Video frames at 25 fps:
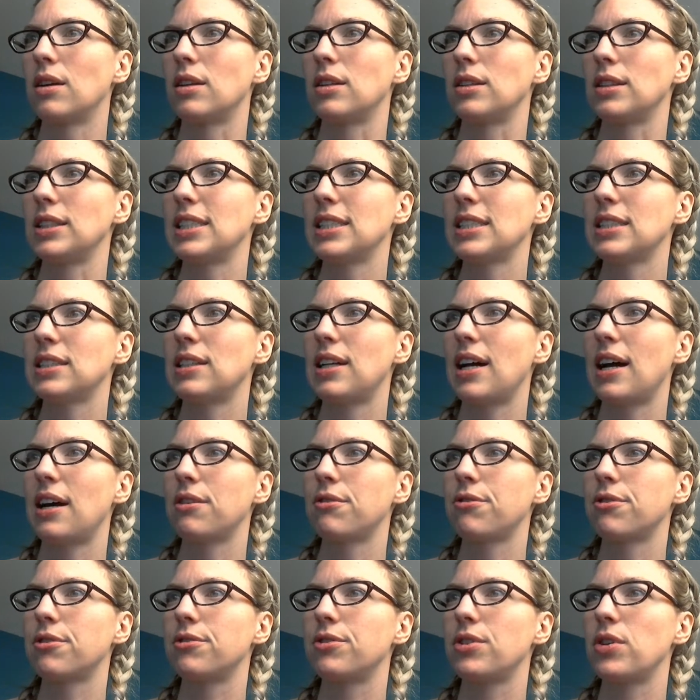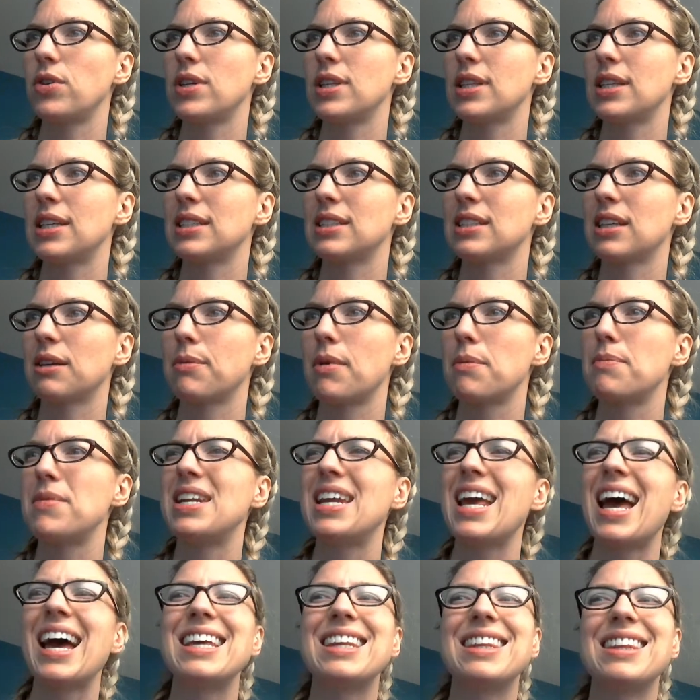Links allowed for viewing things like my
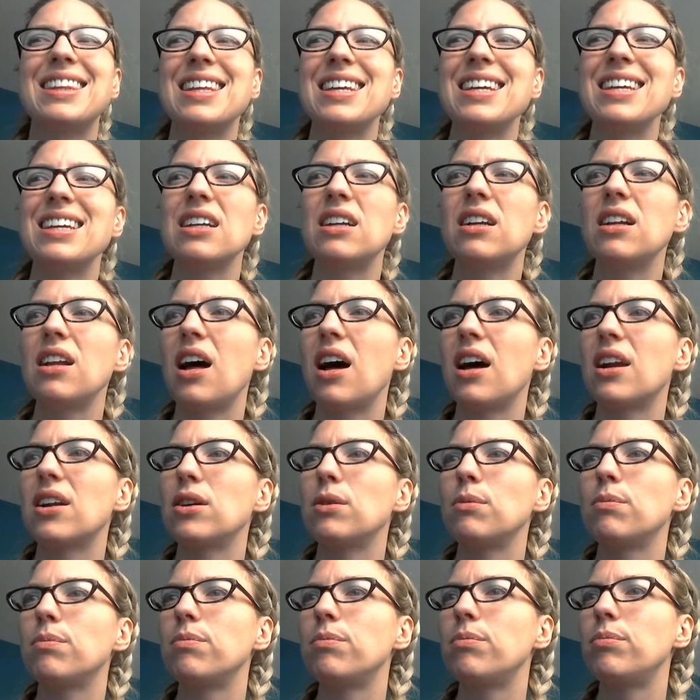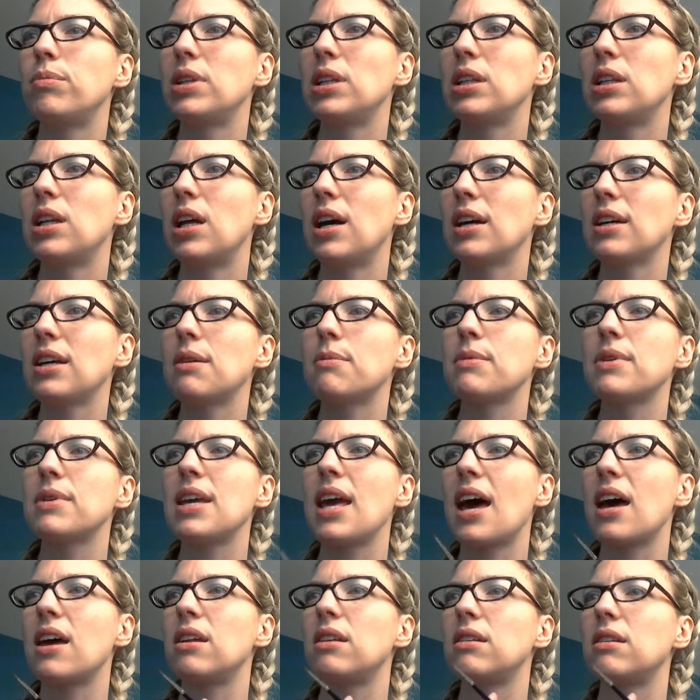mini. I think it'll auto block it, but
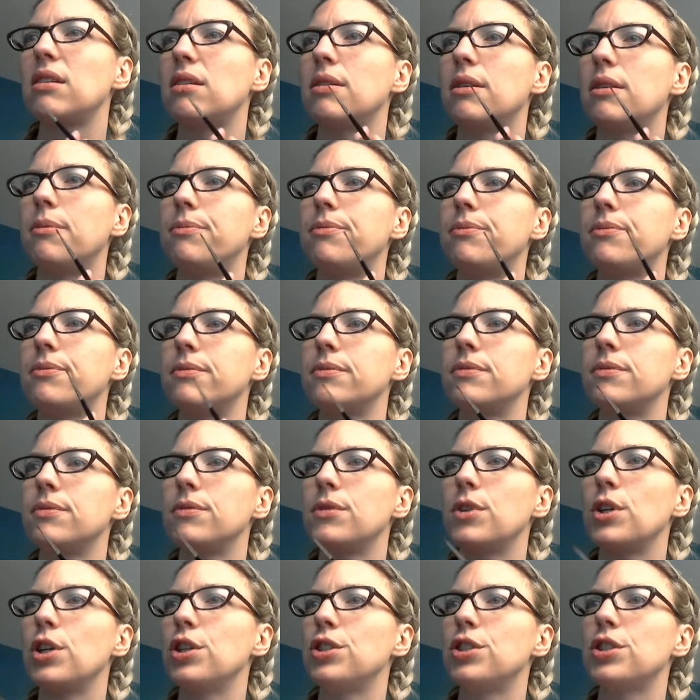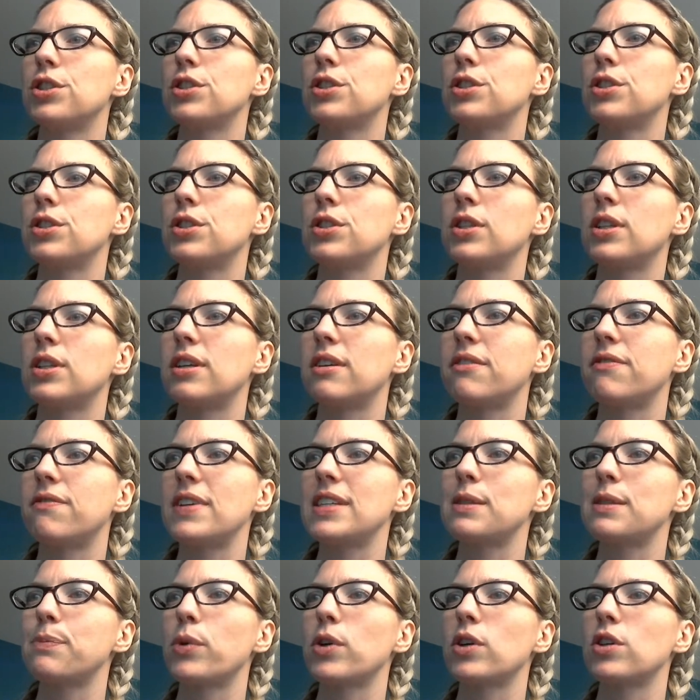yeah, you can just do the
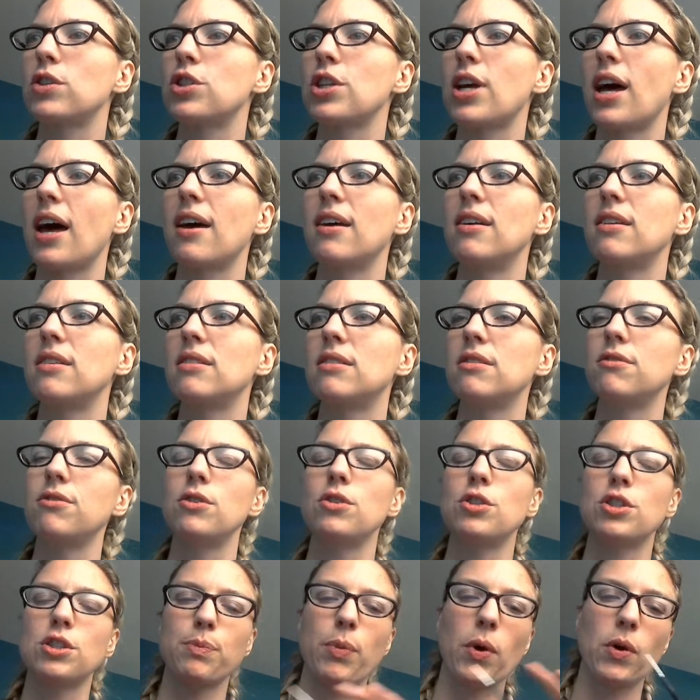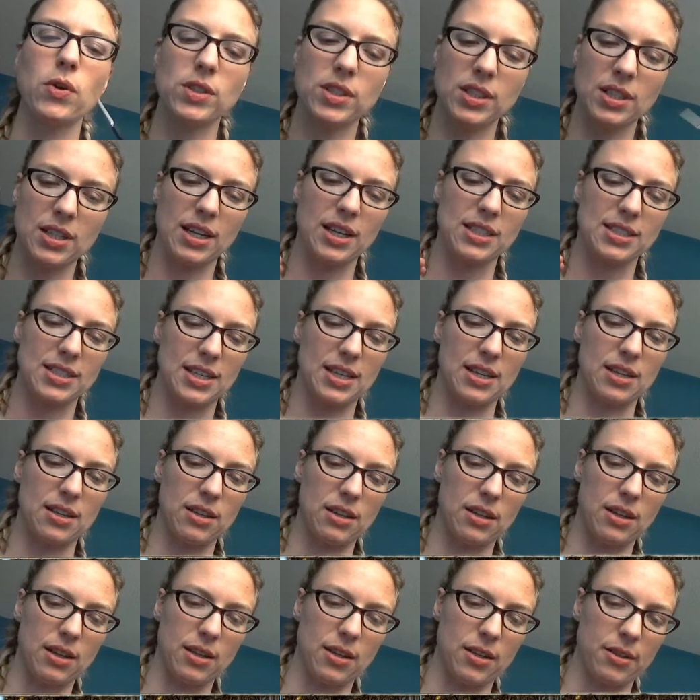Facebook chat. If you just post it as
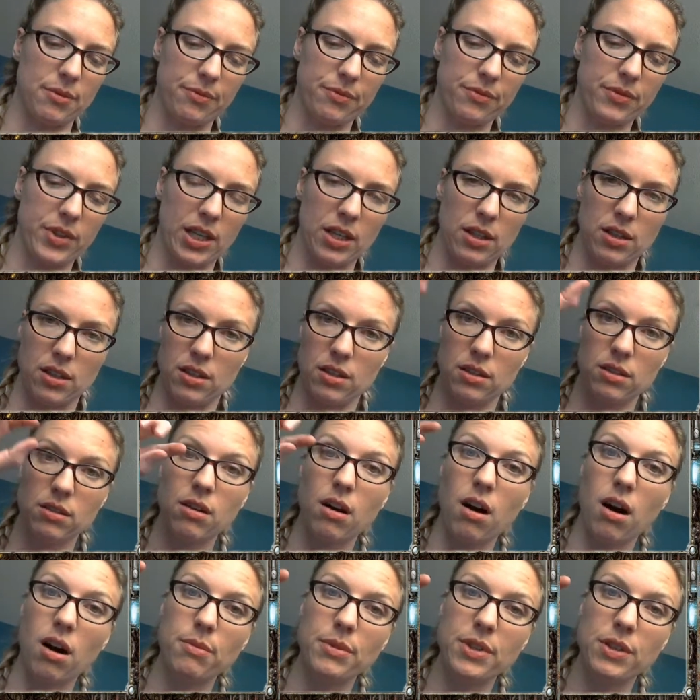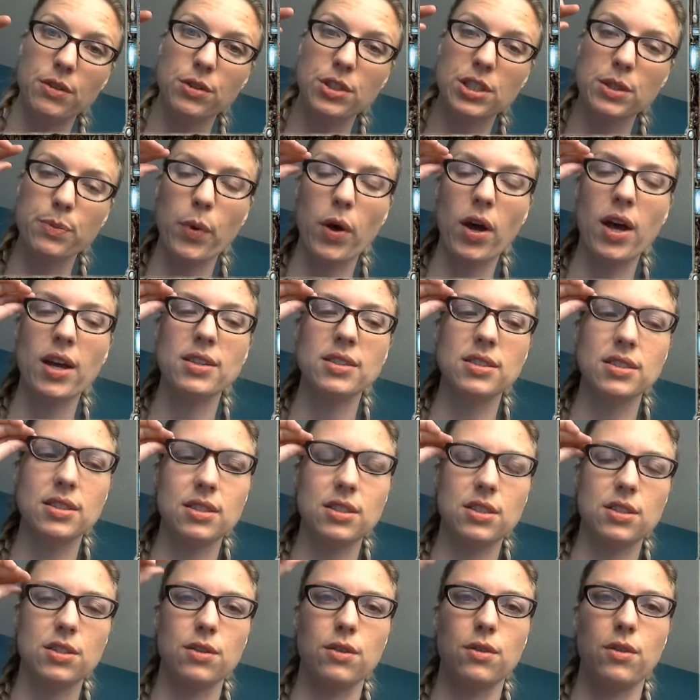a like a comment response
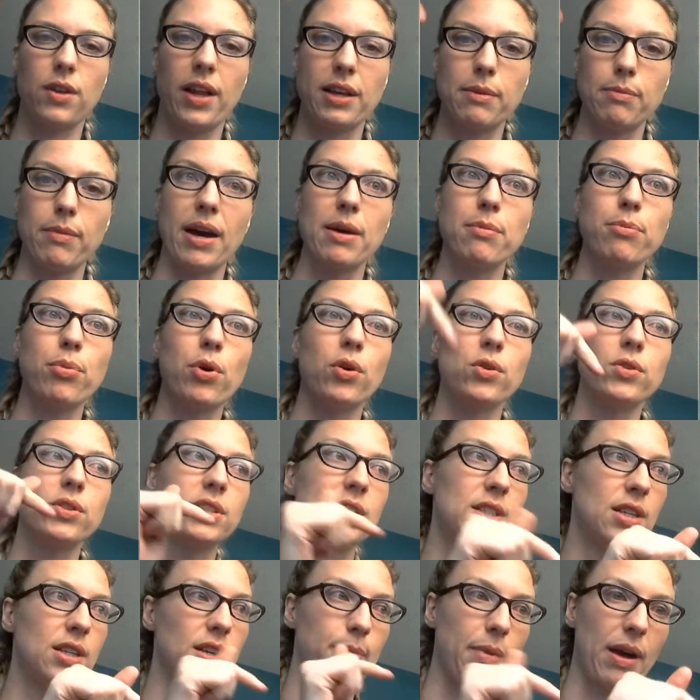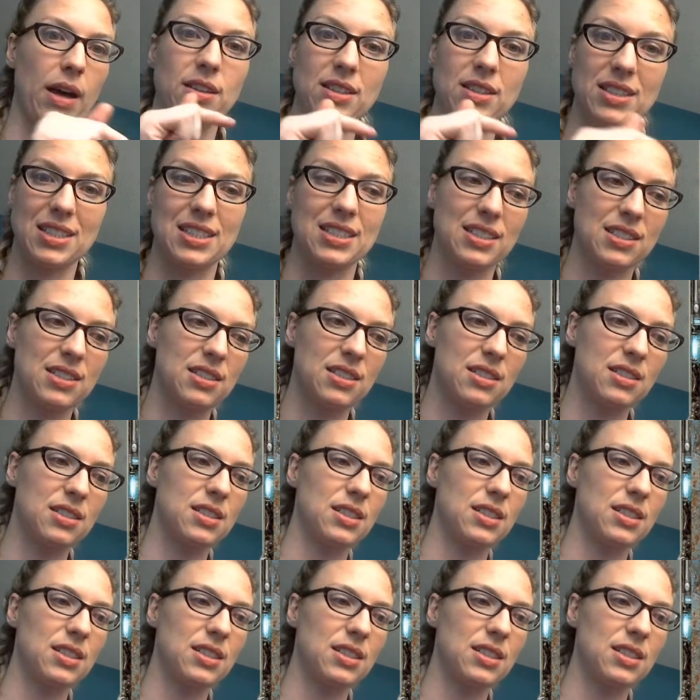to like my posting about this